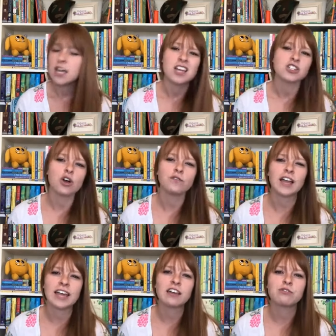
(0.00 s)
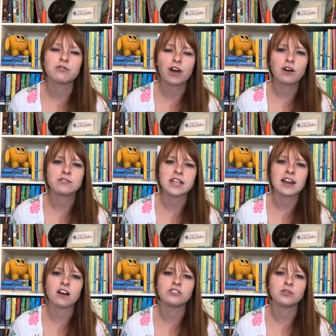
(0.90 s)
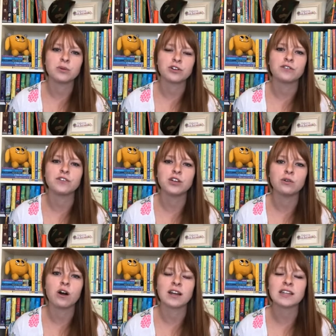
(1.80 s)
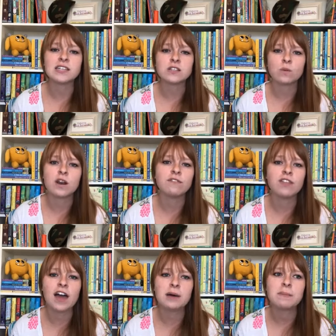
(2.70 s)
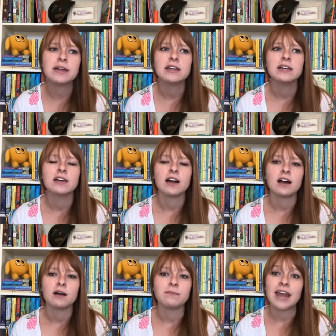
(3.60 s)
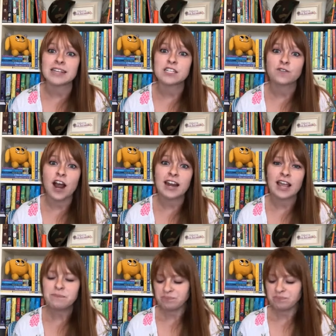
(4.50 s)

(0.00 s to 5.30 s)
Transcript: So hopefully I can get through those and I'll do a book review on at least one of them um, next Friday.